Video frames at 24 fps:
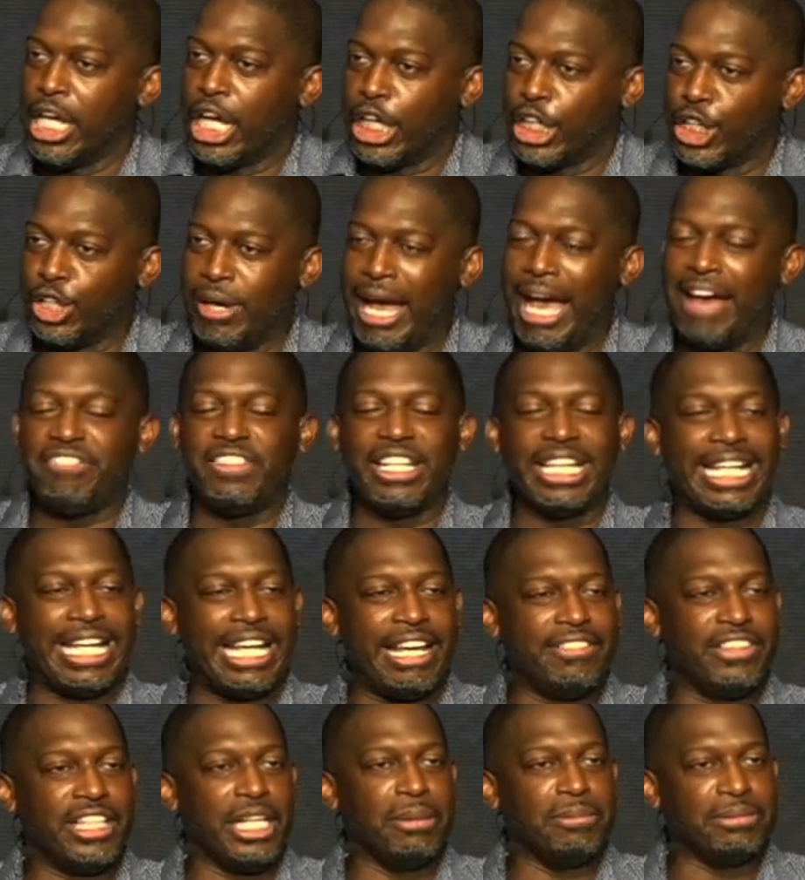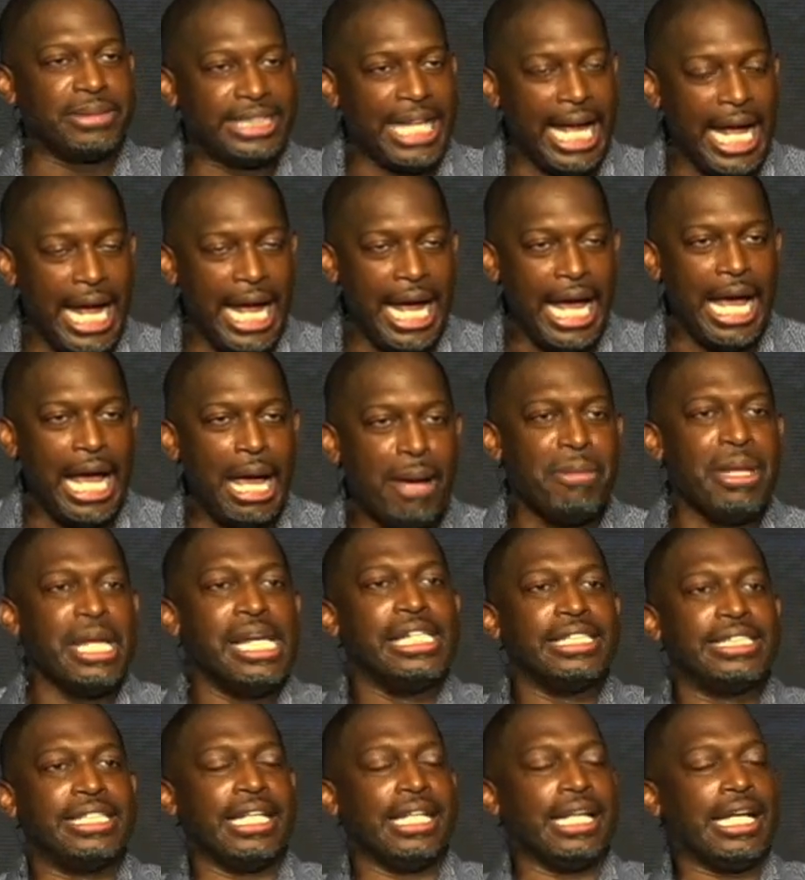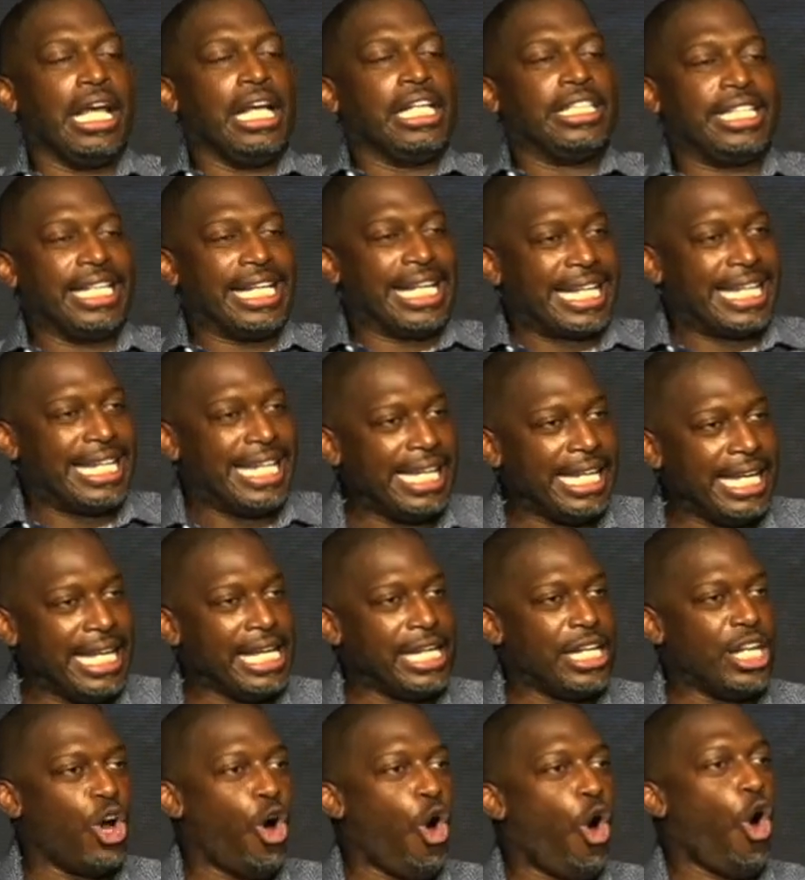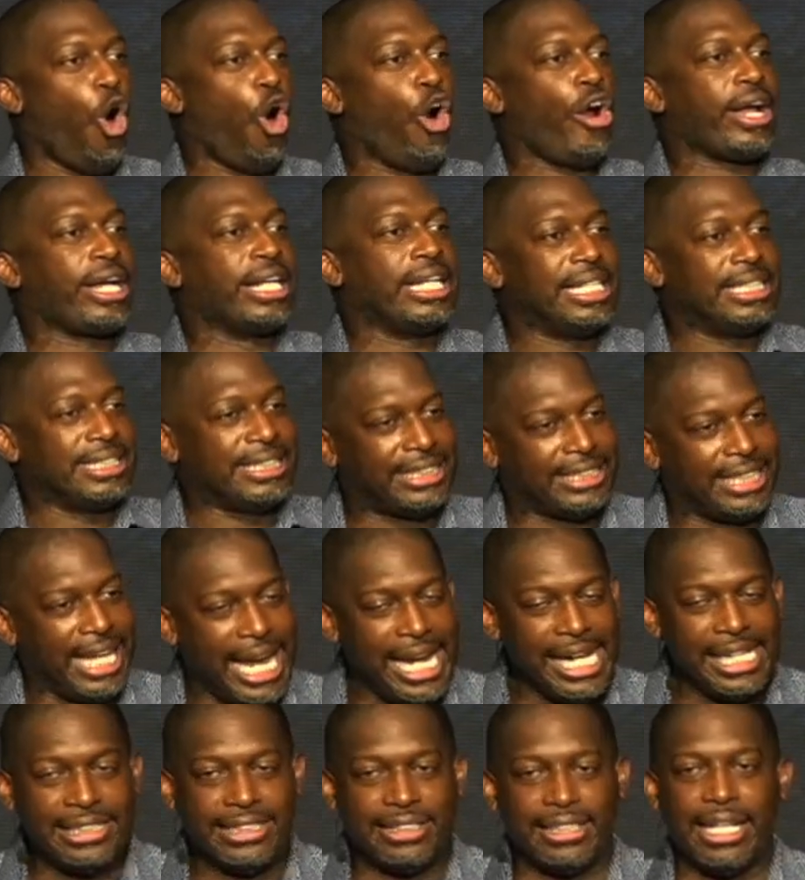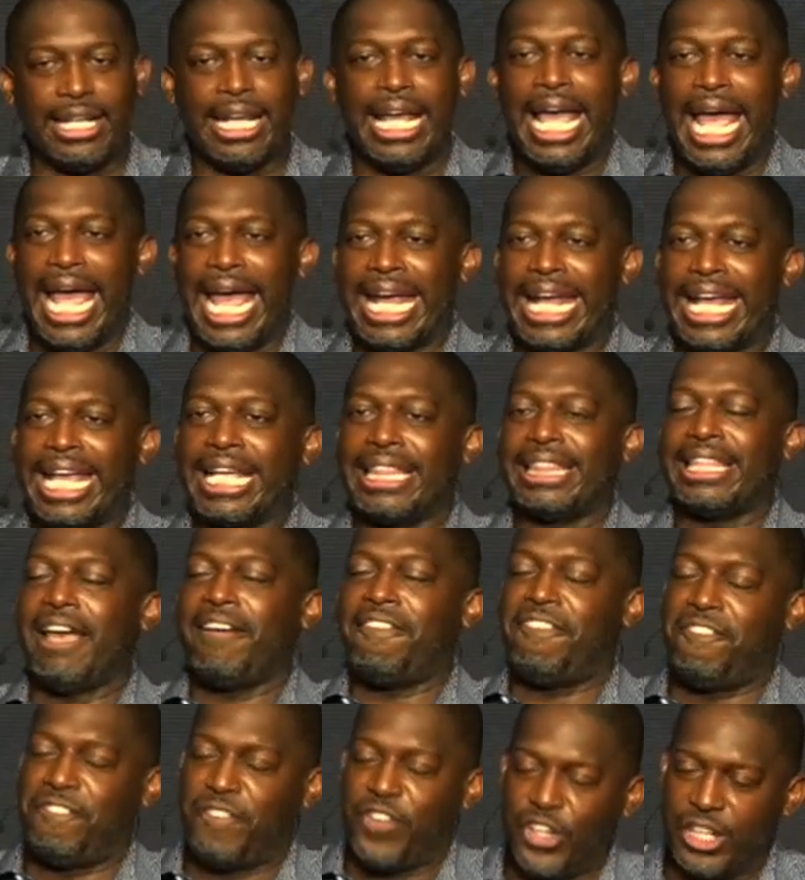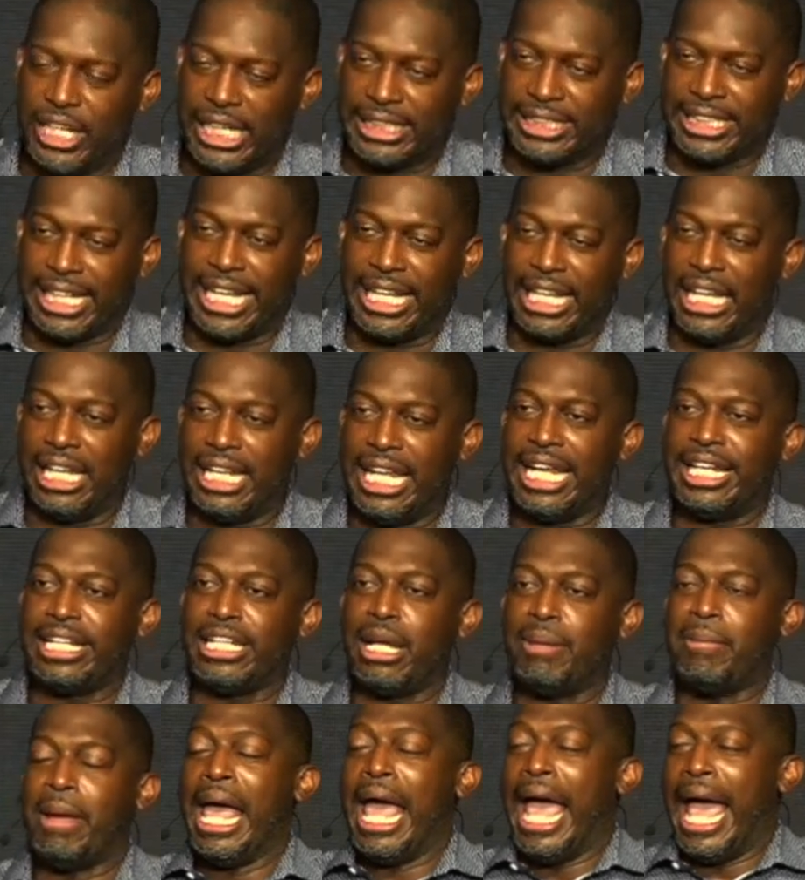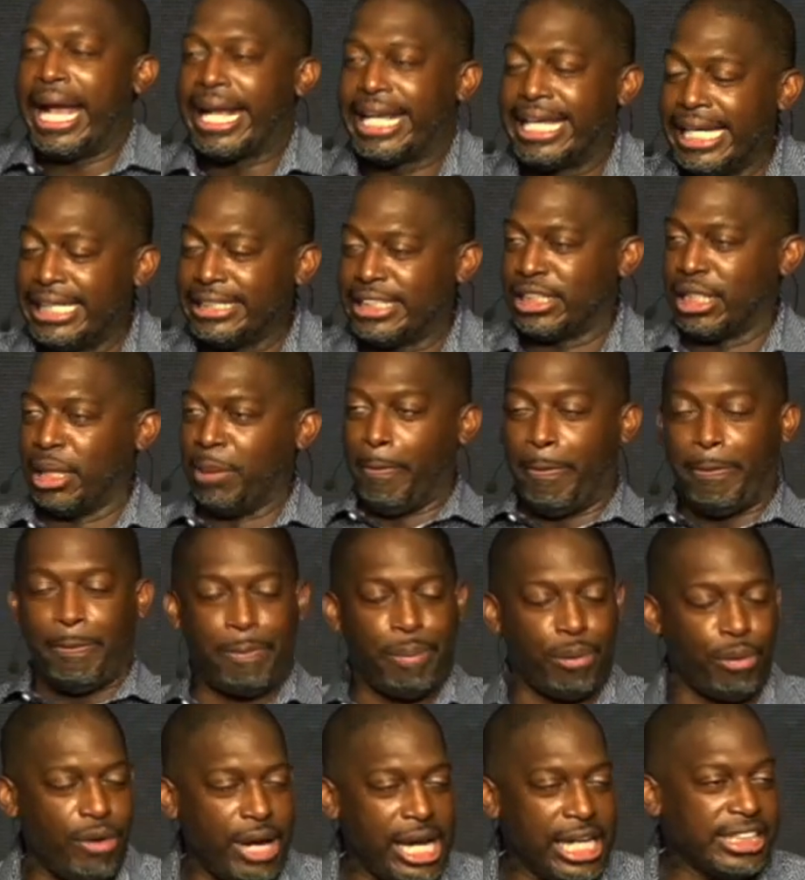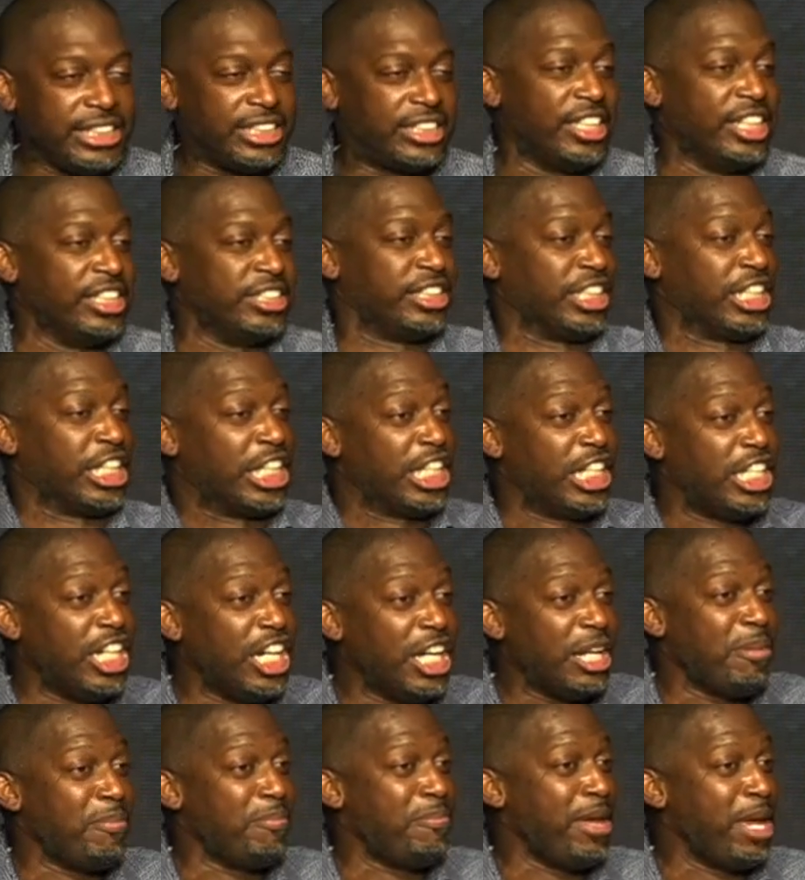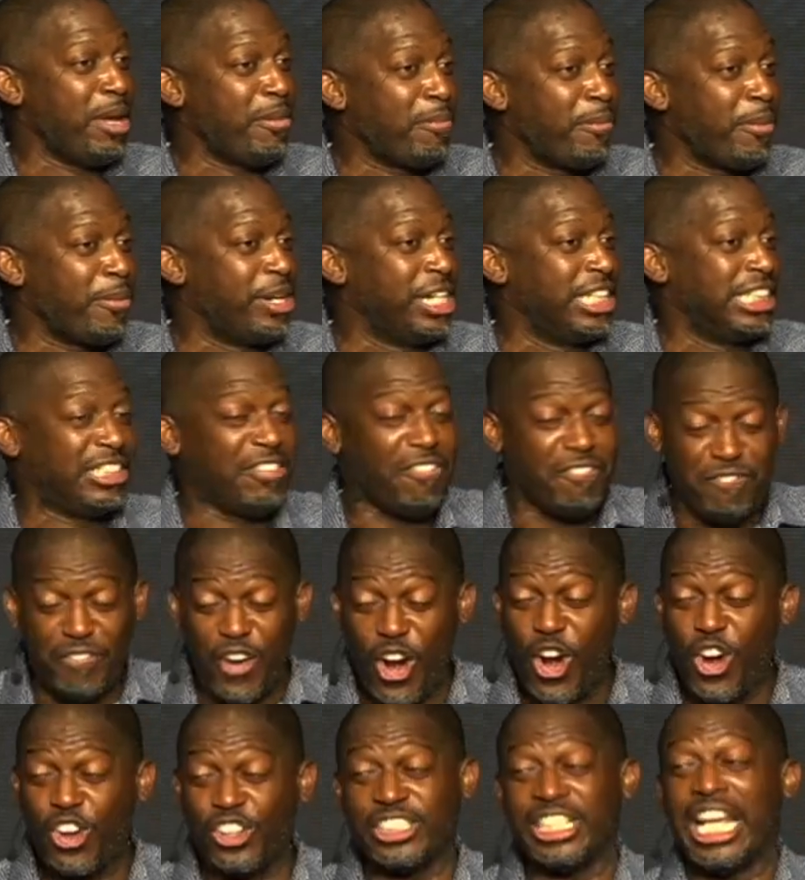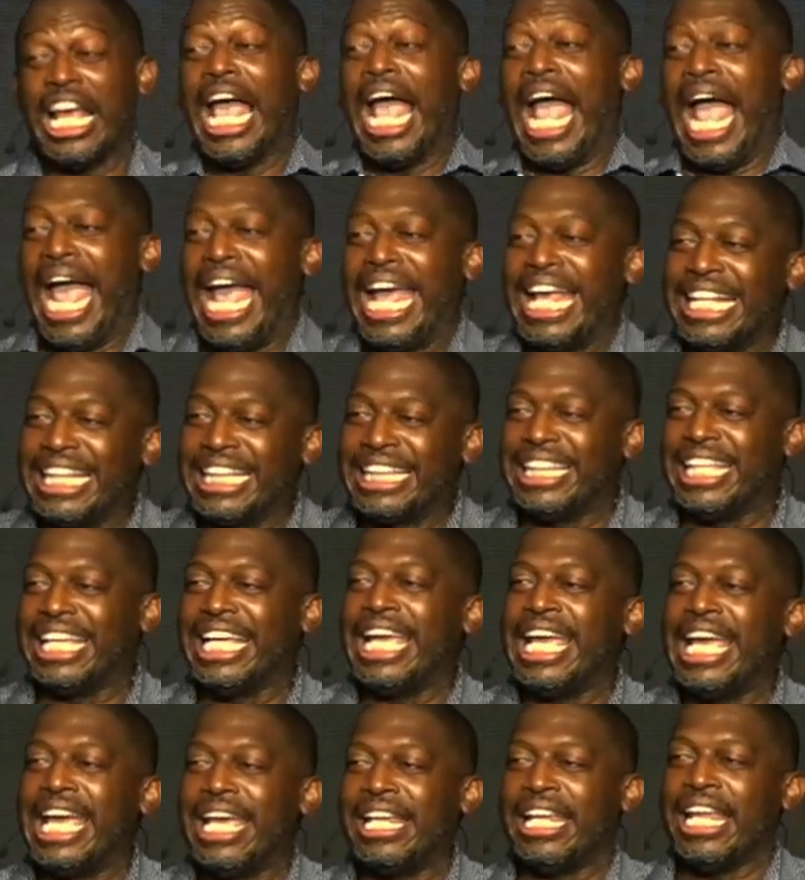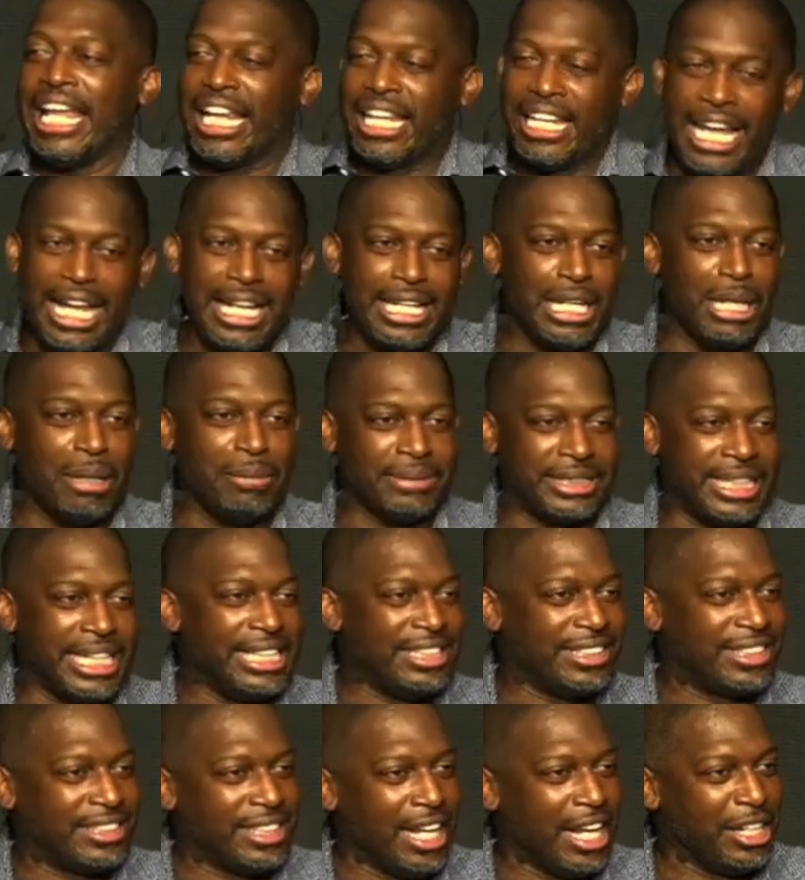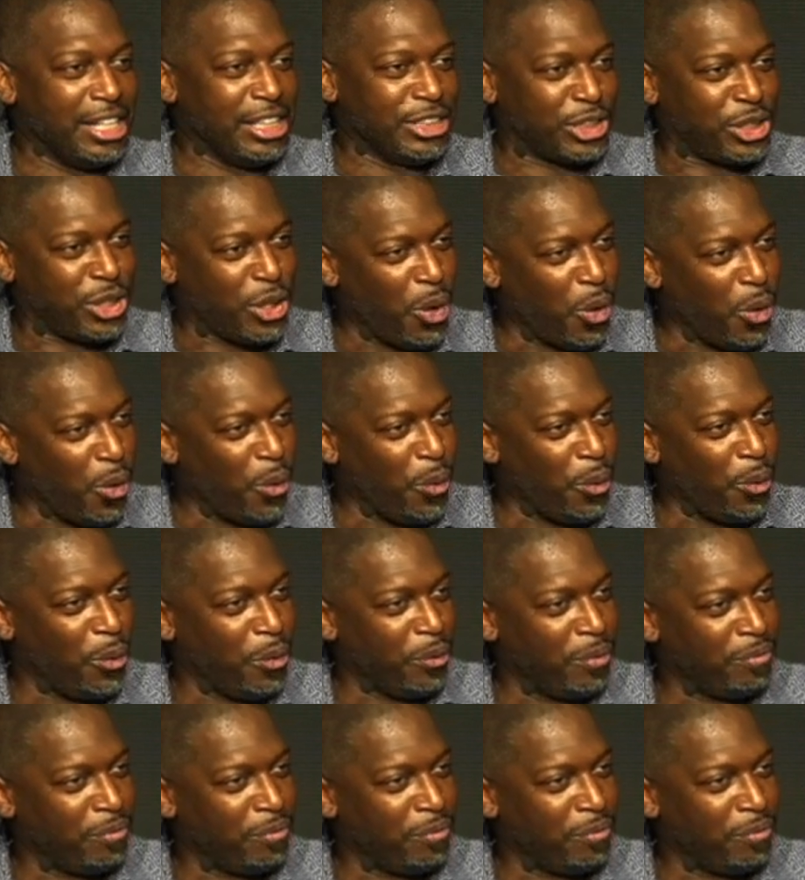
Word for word: You have to give them time to, to get in the organization and get that footing together. Let them get some precious good memories first, and then let them teach Sunday school.